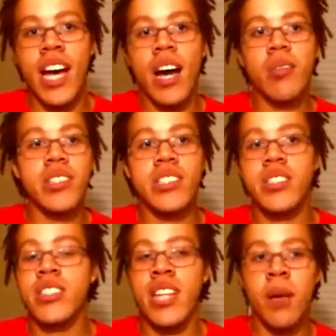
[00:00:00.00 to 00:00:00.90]
how is
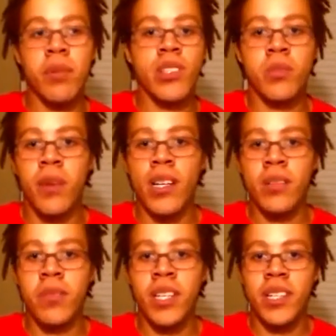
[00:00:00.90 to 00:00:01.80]
stopping
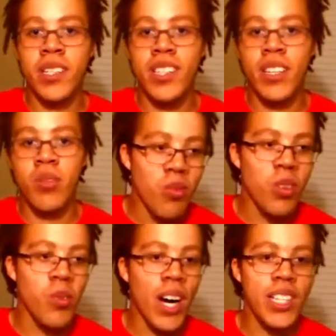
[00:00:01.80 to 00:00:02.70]
Spider-Man, like,
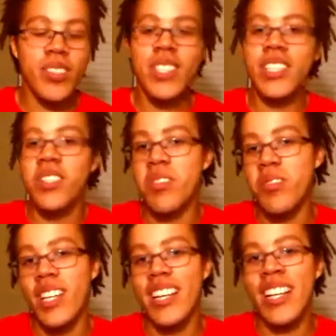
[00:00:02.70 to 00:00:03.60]
why do you need to
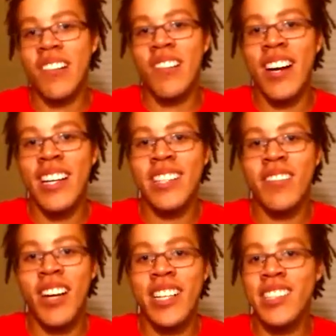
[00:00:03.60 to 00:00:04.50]
do that? Like,
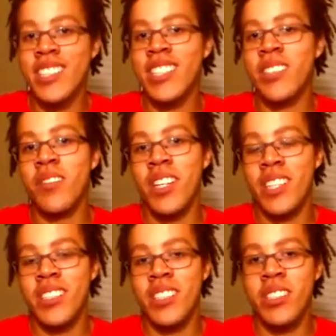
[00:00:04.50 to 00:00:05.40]
why is he such a
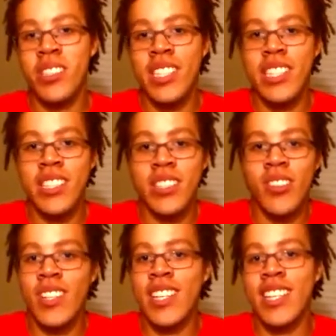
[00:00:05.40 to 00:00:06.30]
villain to you? He didn't
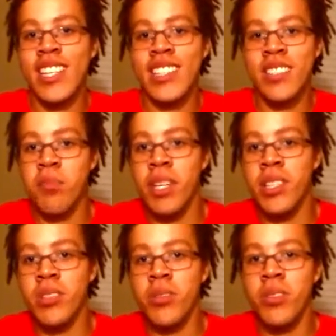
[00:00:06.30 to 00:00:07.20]
do anything to
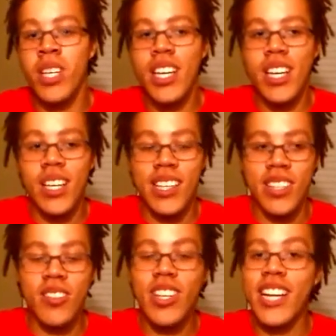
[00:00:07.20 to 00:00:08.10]
make you
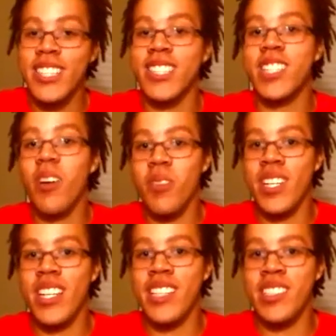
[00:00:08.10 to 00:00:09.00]
got yourself
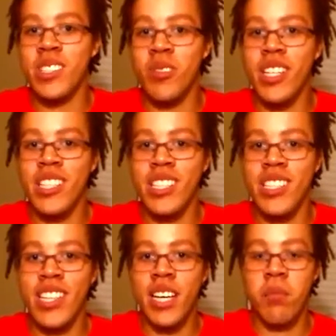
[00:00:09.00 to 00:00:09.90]
into that
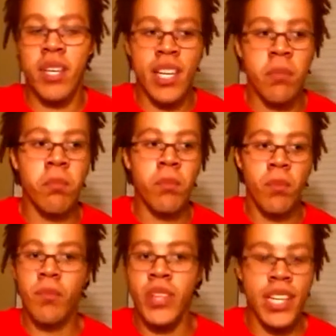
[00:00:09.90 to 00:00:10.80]
situation, like, being
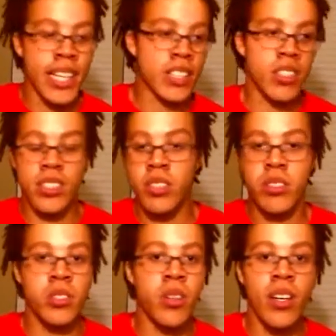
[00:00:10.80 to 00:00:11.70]
the electric
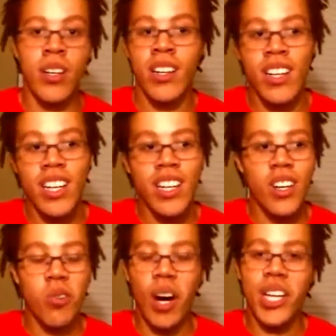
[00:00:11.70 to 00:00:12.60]
dude you are.
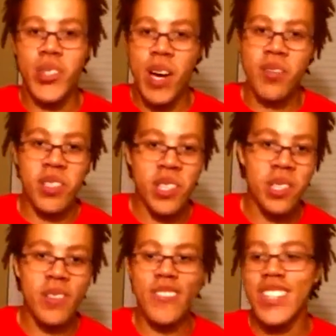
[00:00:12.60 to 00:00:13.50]
Why are you after
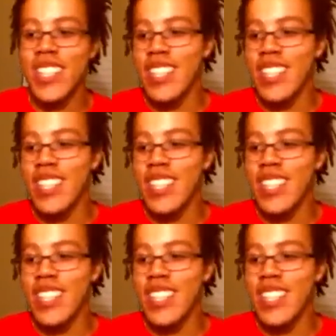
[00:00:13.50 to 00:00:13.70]
him?